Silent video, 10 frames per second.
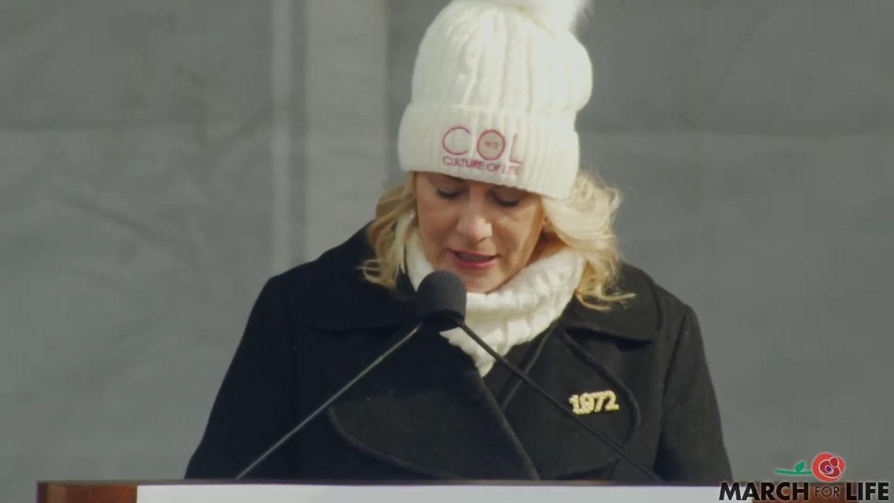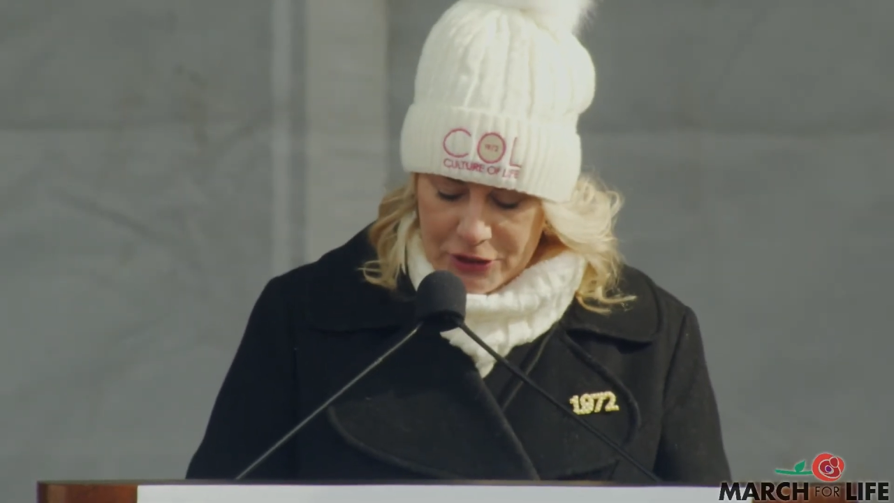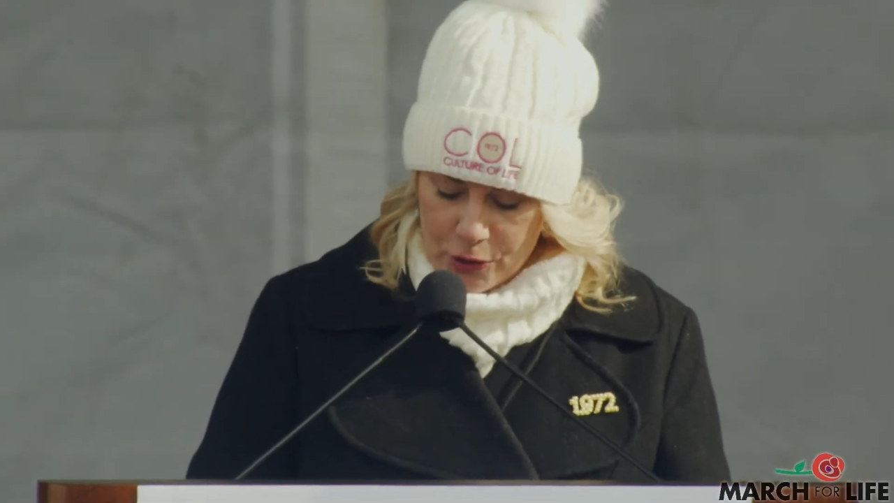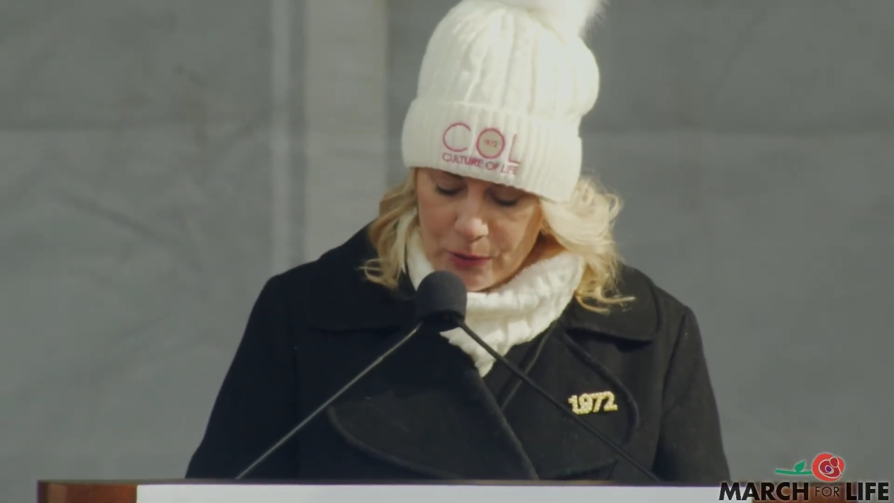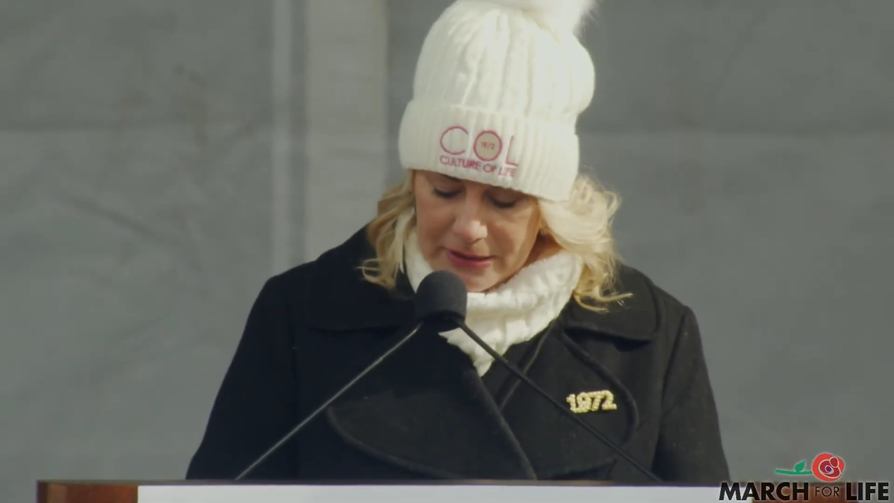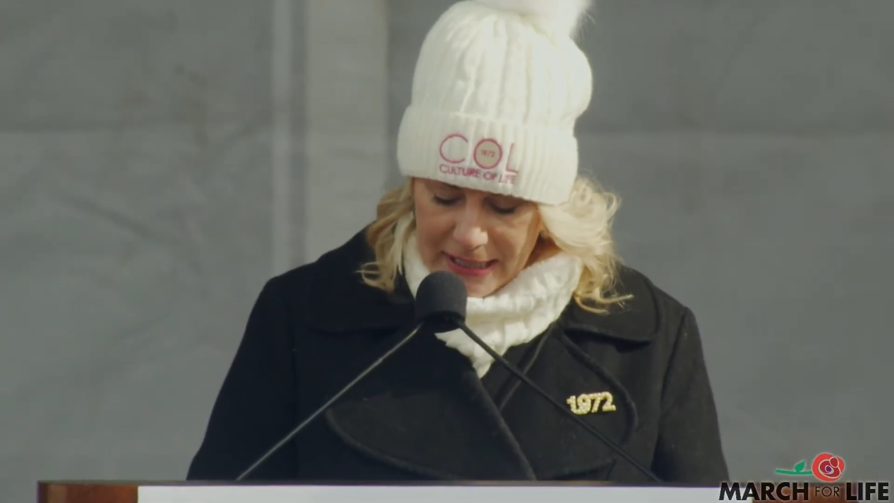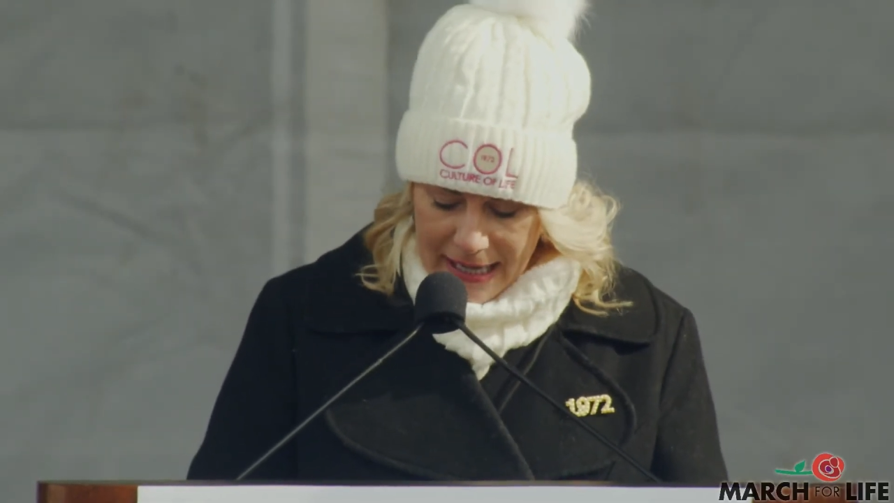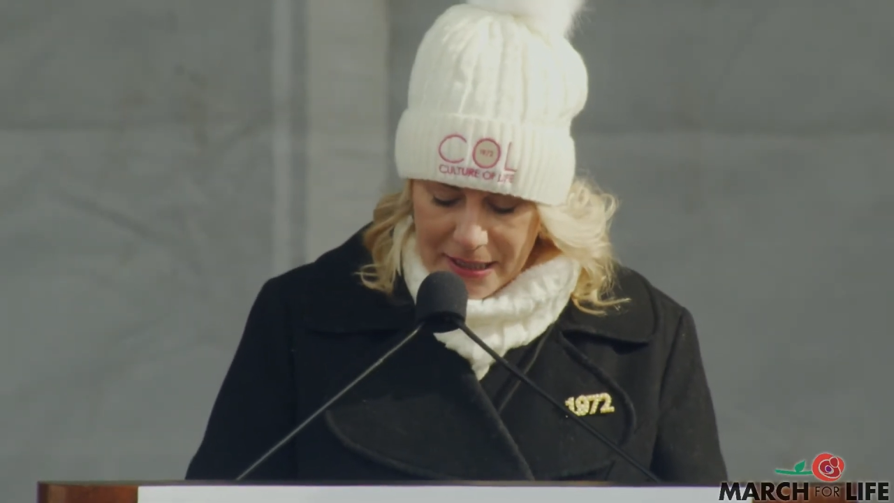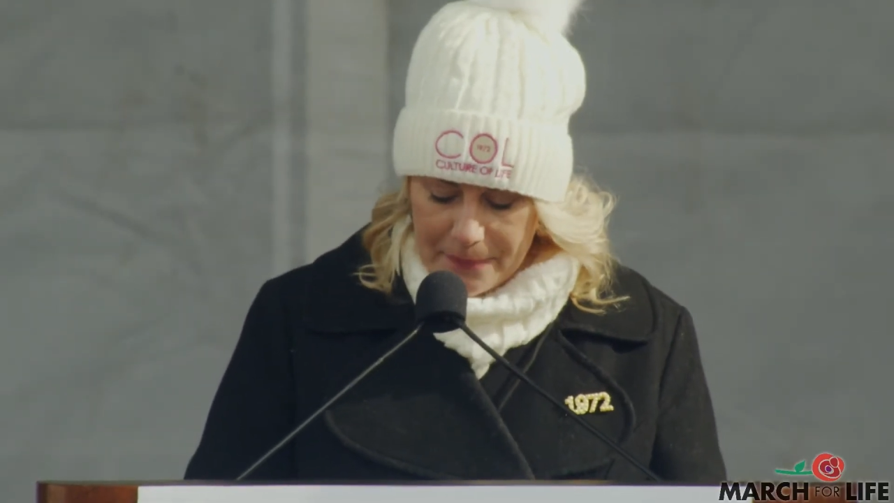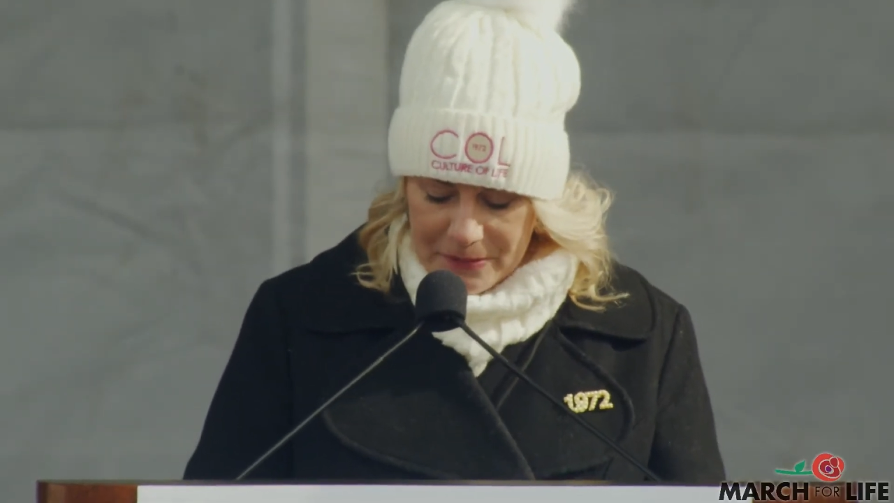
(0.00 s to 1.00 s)
you will take
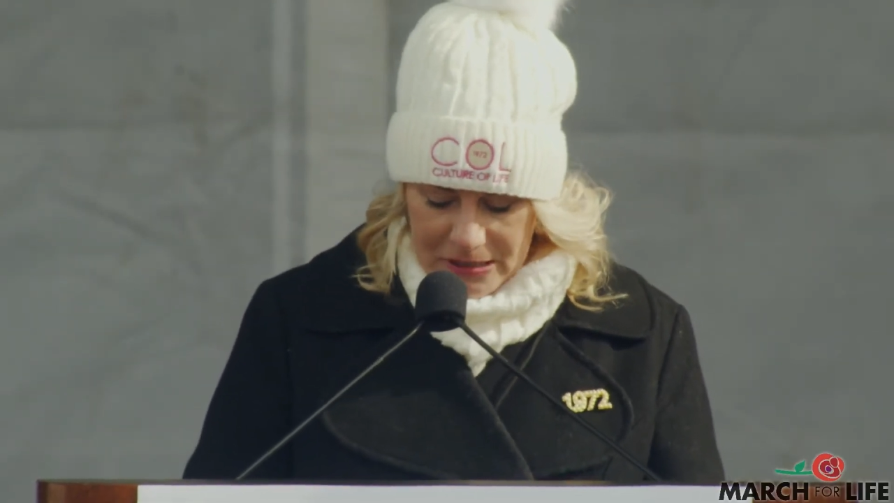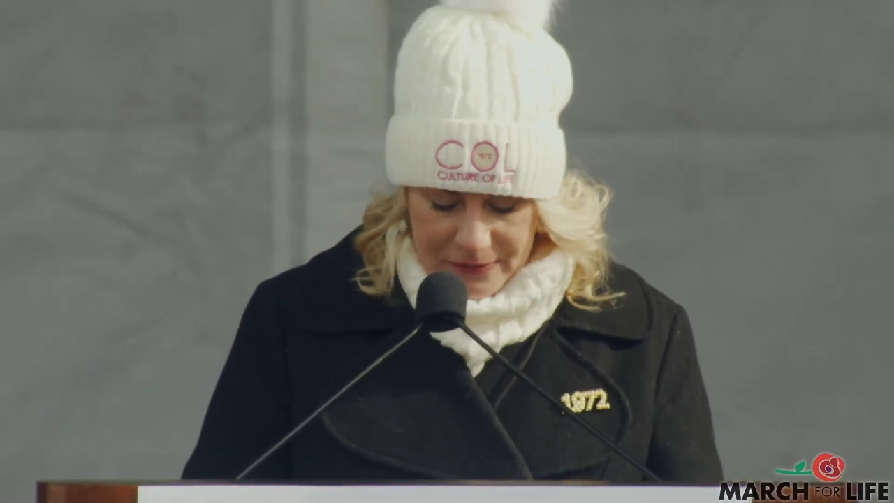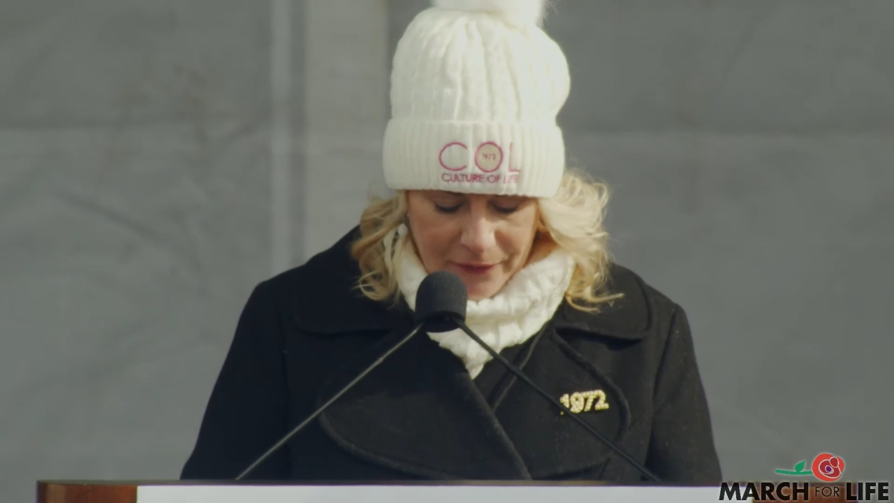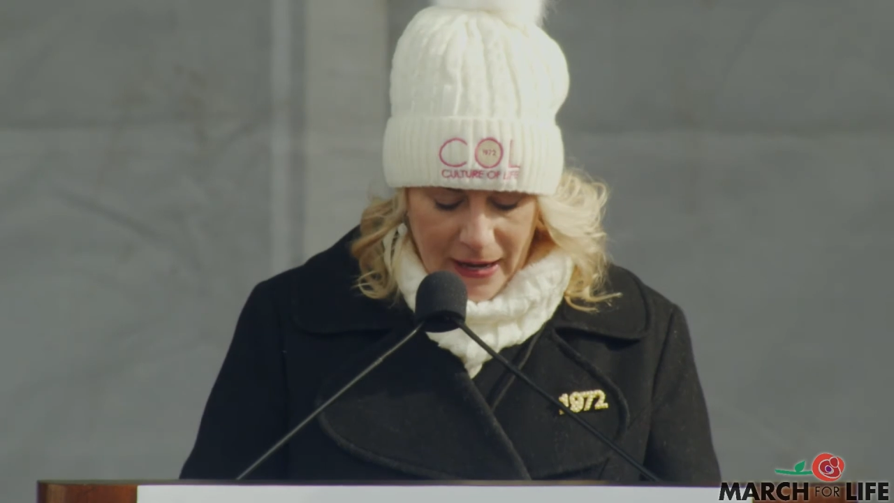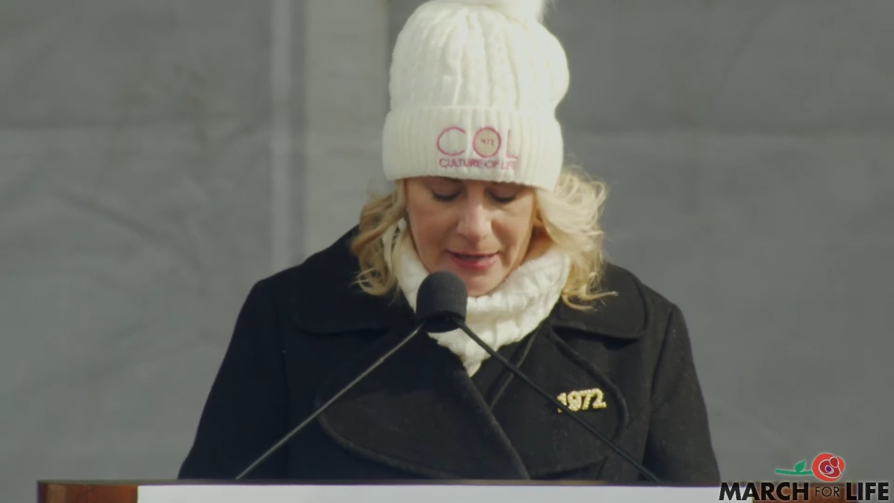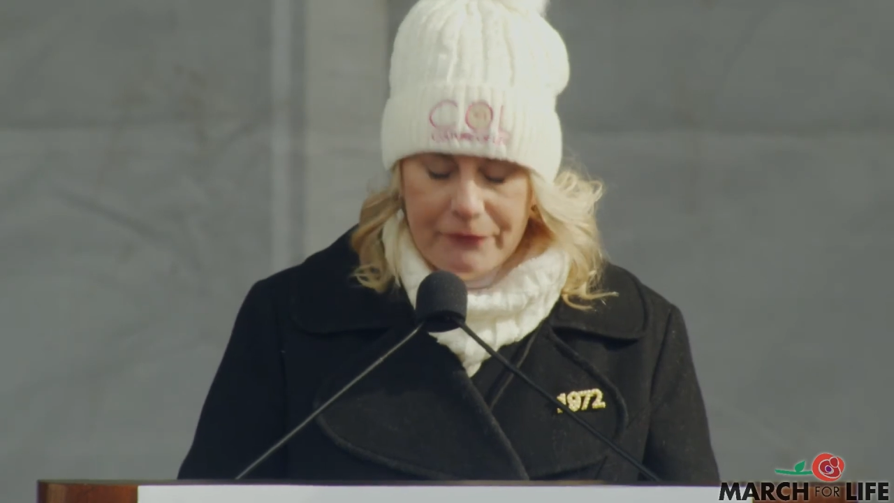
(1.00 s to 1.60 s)
up this fight